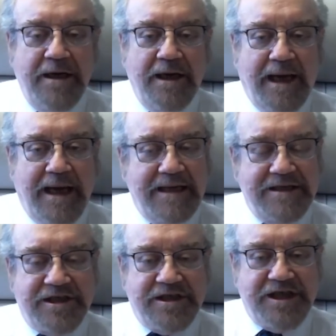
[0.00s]
highly
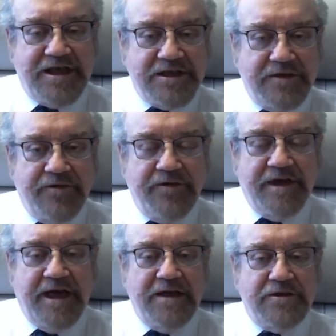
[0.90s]
suggestive of the
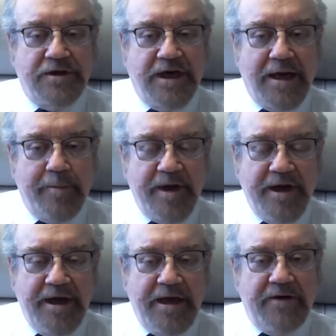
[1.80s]
cancer type,
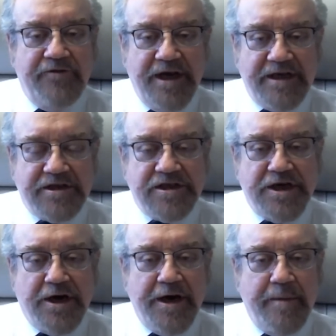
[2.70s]
and if
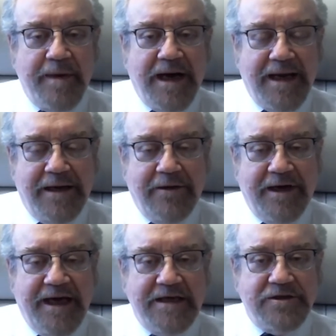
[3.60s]
necessary, a molecular
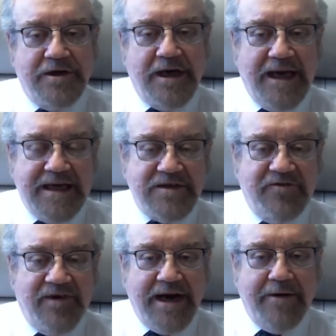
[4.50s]
cancer
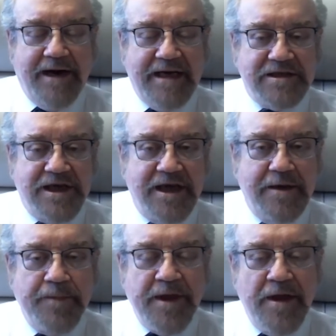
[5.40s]
classifier assay.
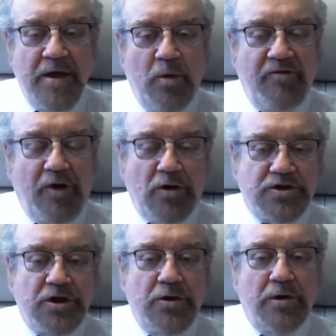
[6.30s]
We've
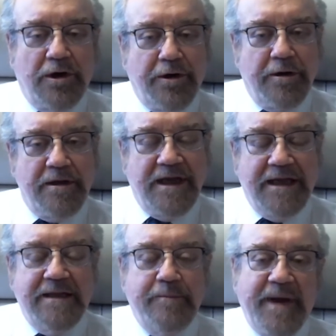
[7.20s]
also learned
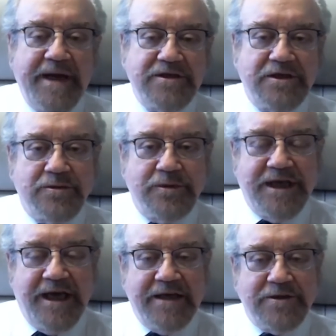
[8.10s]
that patients with
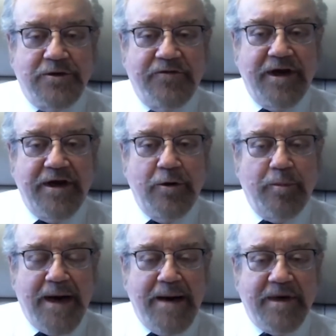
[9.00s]
cancer of unknown
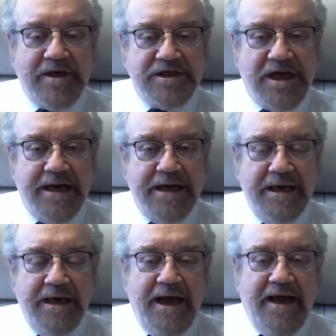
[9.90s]
primary site
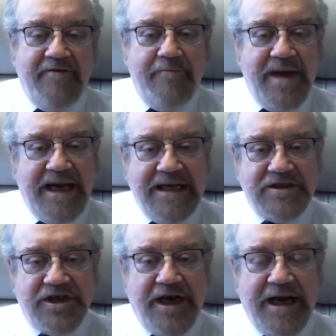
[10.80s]
have many
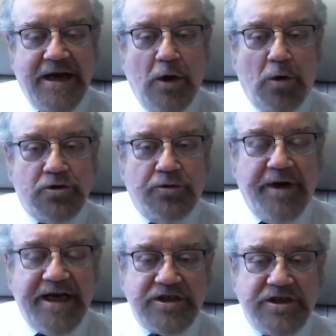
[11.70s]
genetic
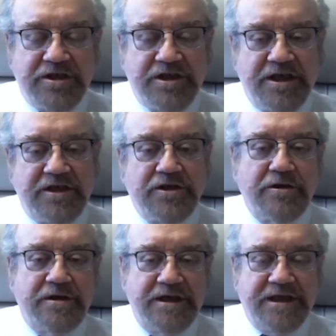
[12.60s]
alterations. These
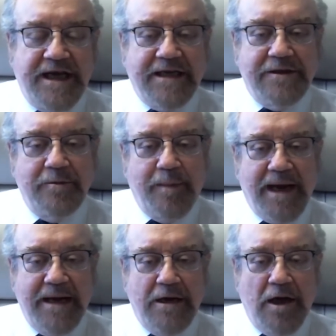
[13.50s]
are detected
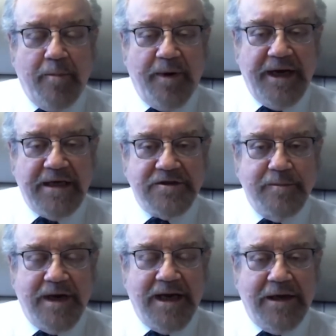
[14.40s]
by comprehensive
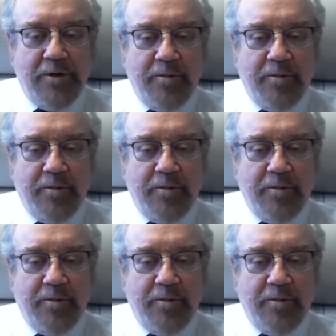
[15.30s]
molecular